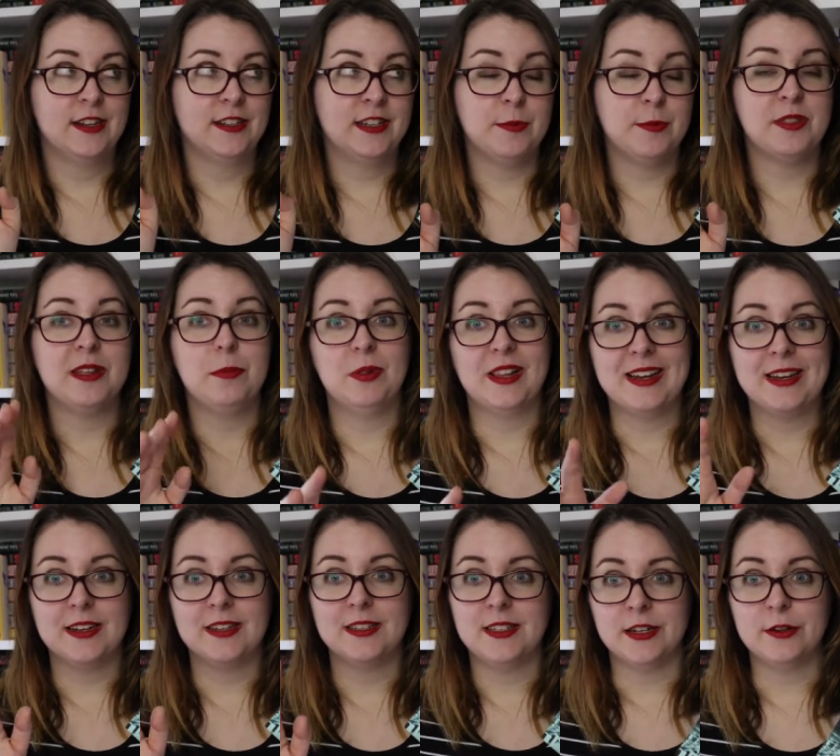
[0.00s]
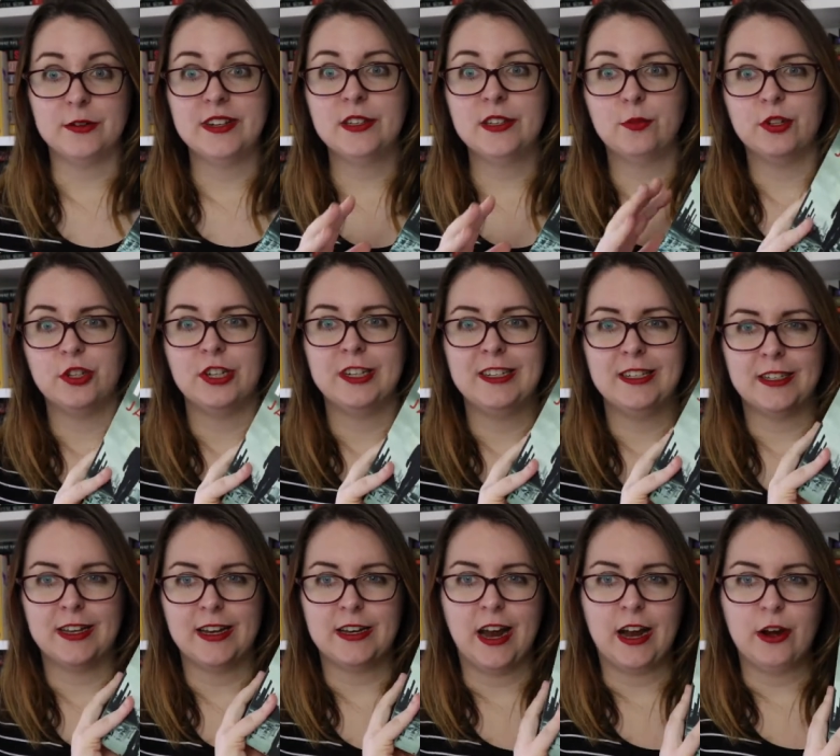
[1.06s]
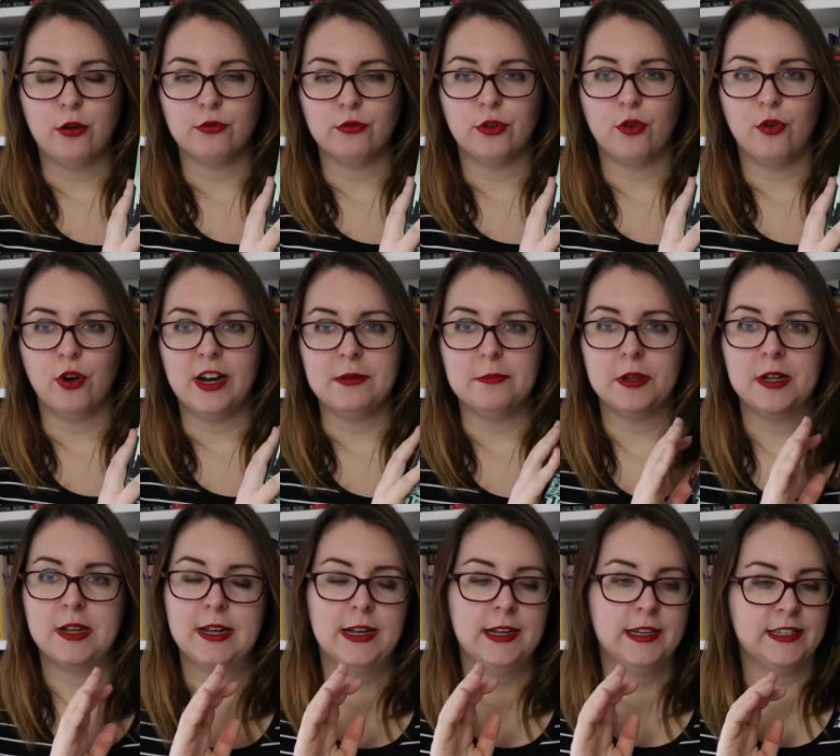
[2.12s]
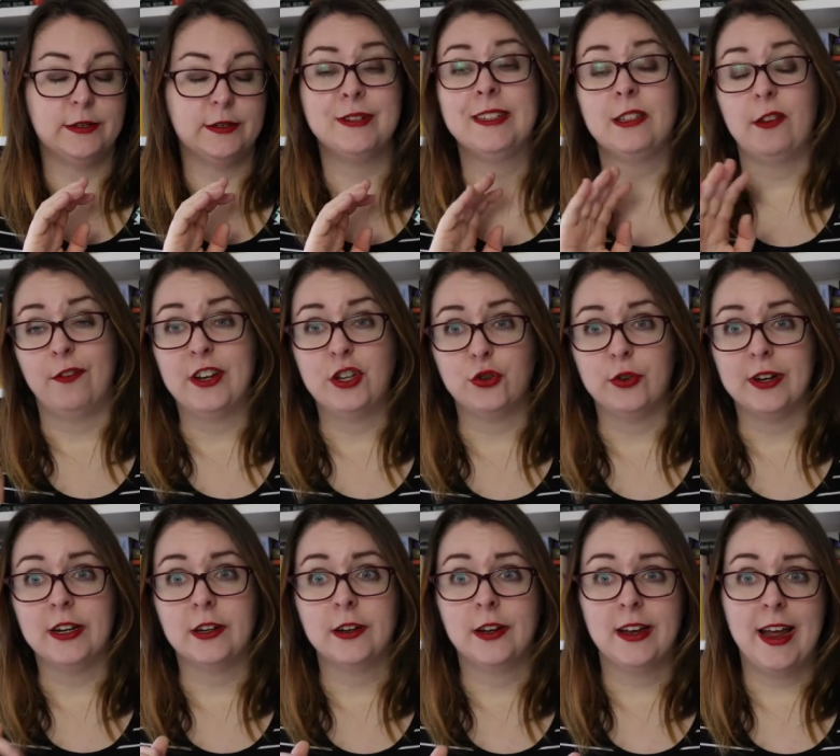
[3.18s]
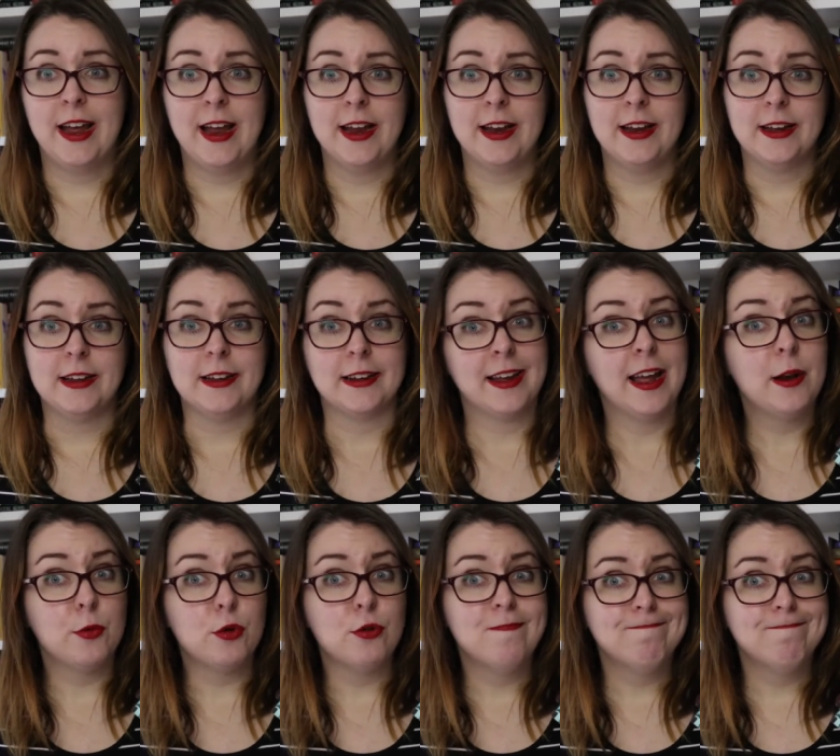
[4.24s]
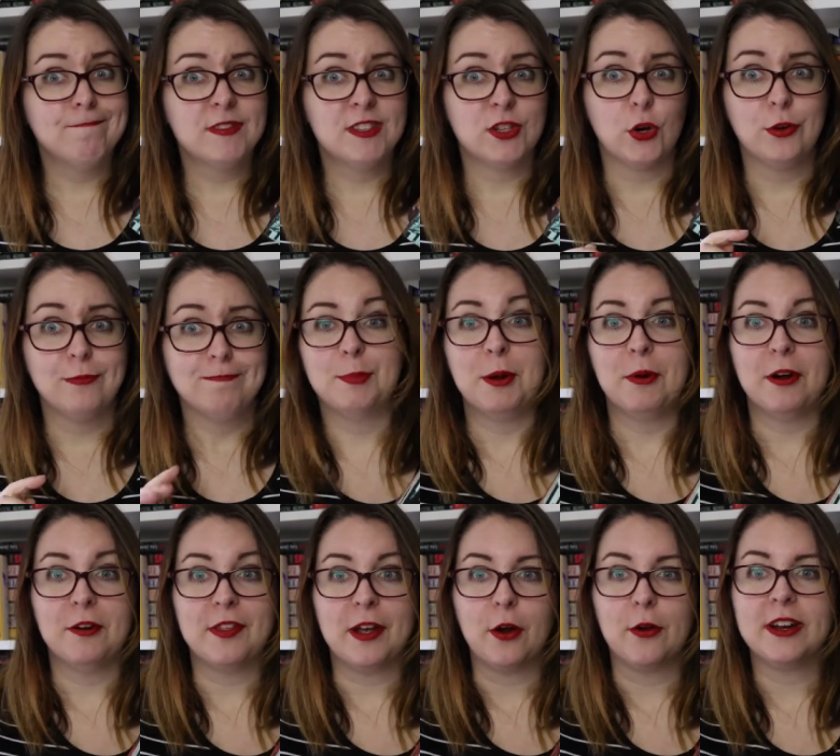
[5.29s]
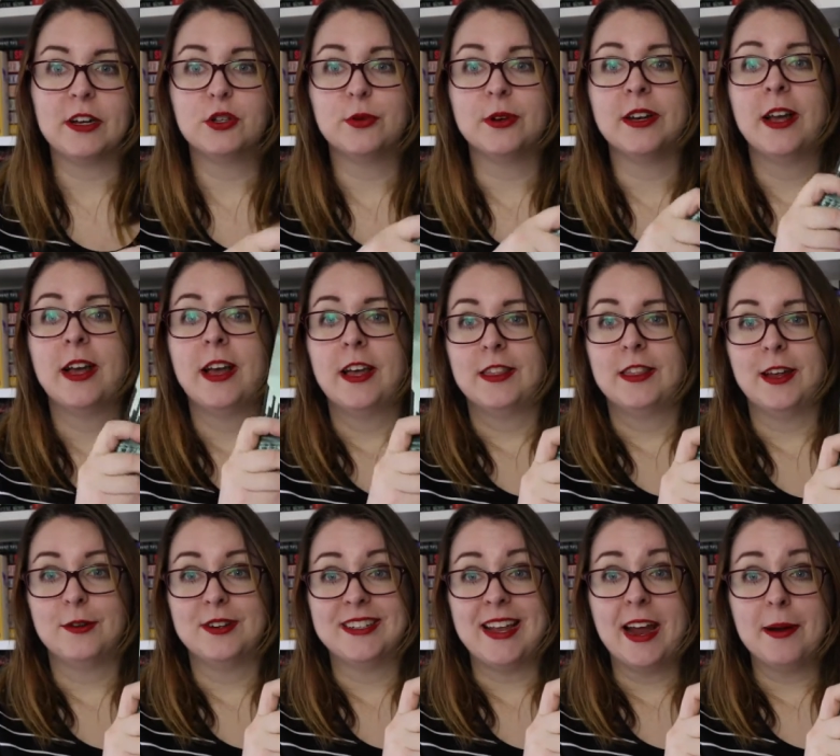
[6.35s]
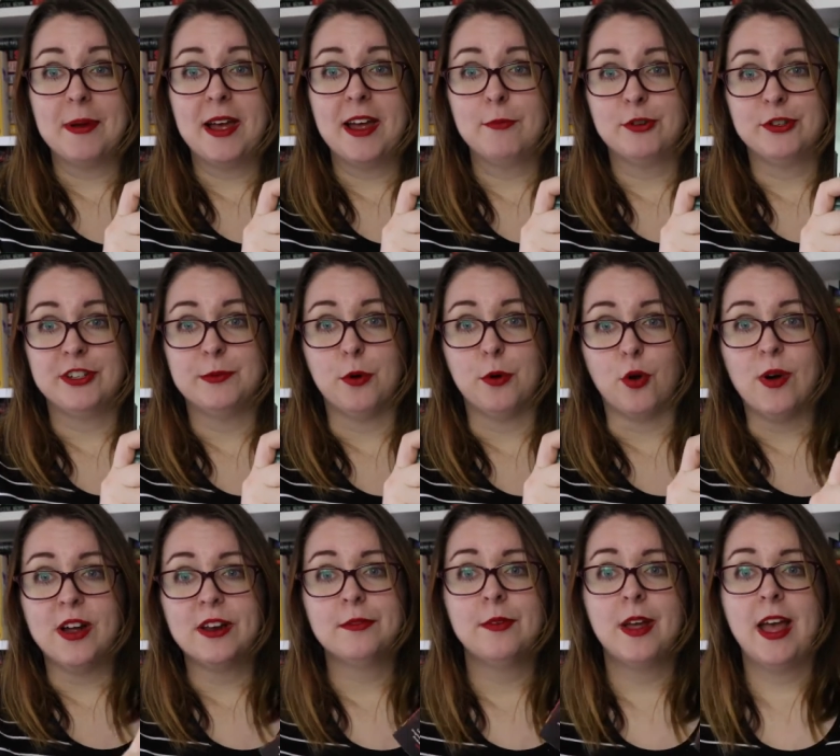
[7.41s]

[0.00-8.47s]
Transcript: Timothy Blake series, which is an adult crime series featuring a uh, cannibal So be aware of that going into it. There is Hangman, which is book one,